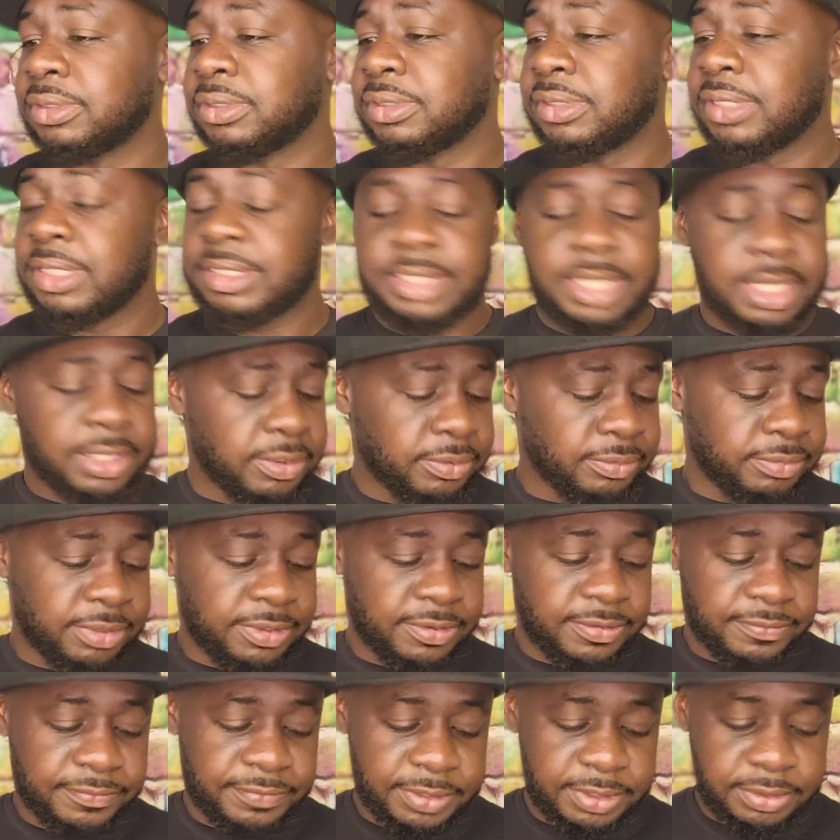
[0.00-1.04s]
It's kind of,
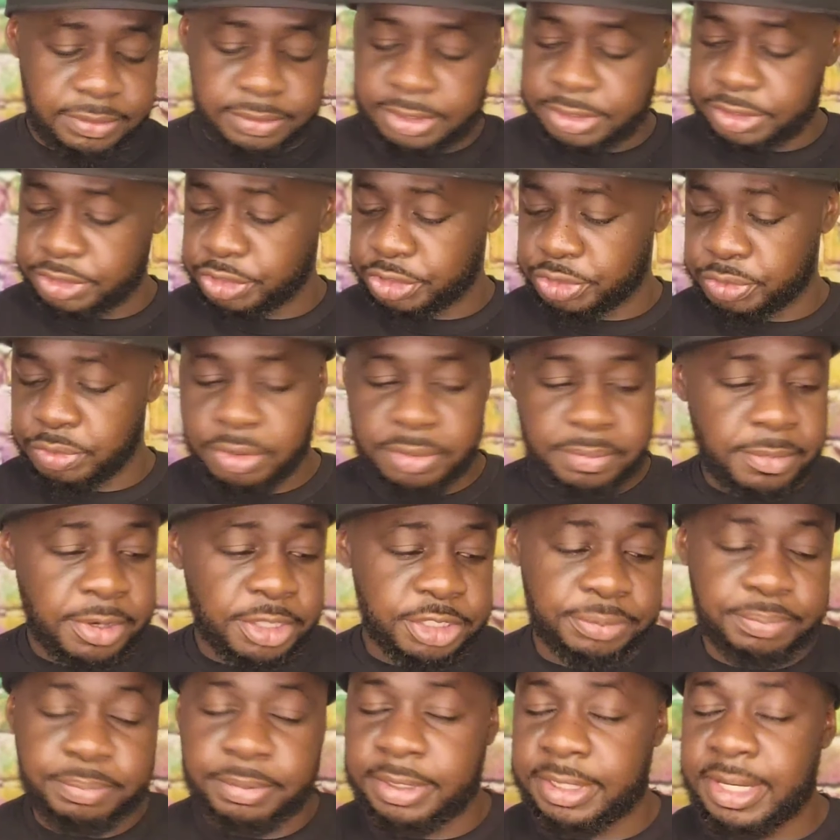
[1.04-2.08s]
the video doesn't show it
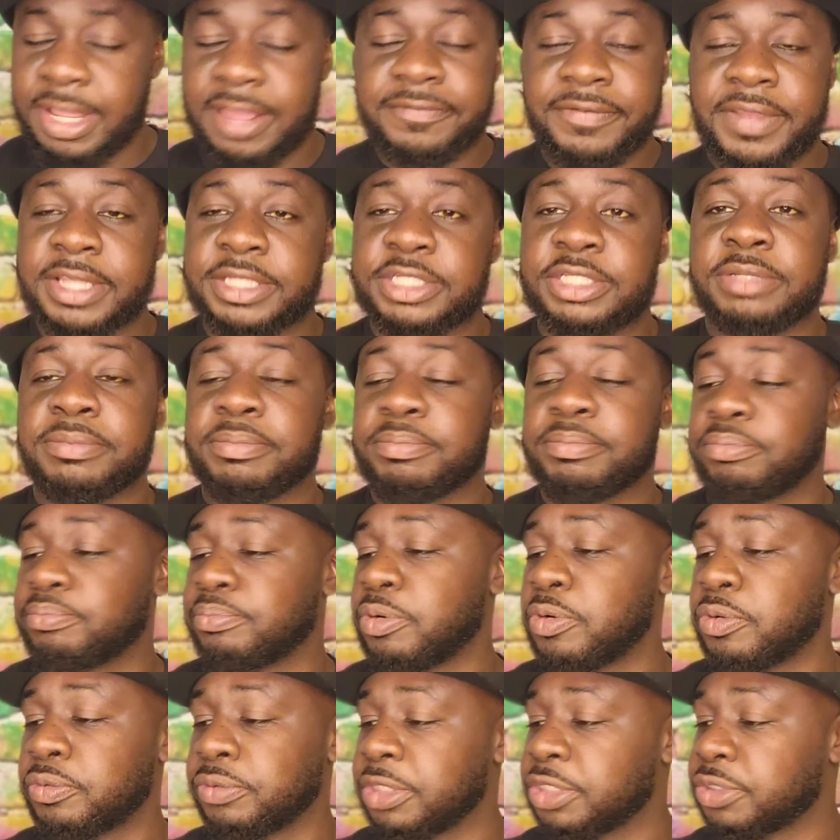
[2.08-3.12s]
much, but I've actually
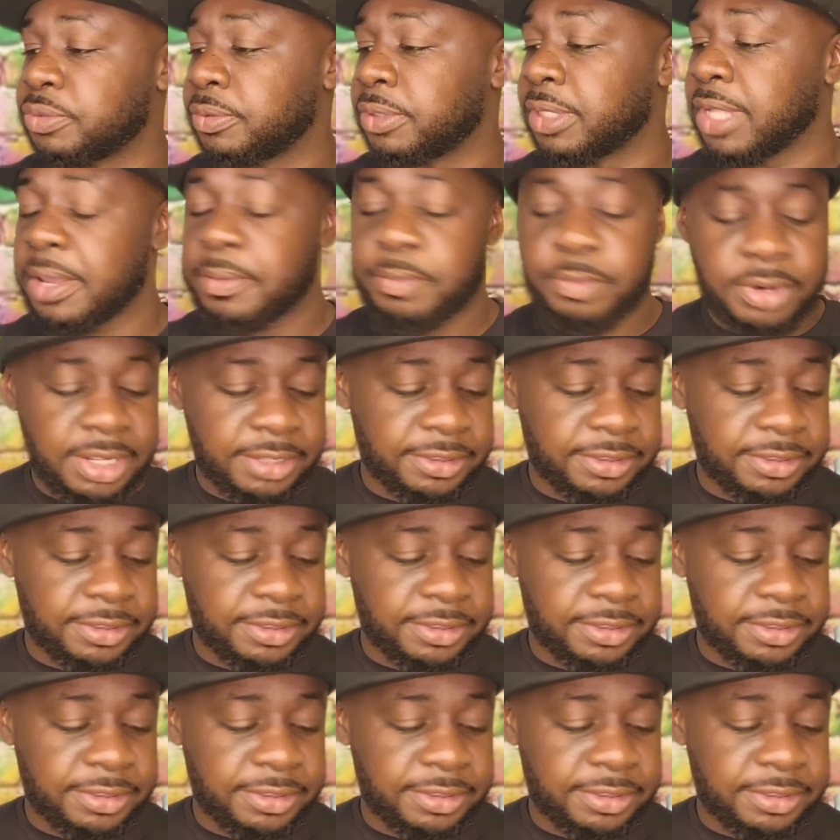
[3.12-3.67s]
pulled this one a lot more.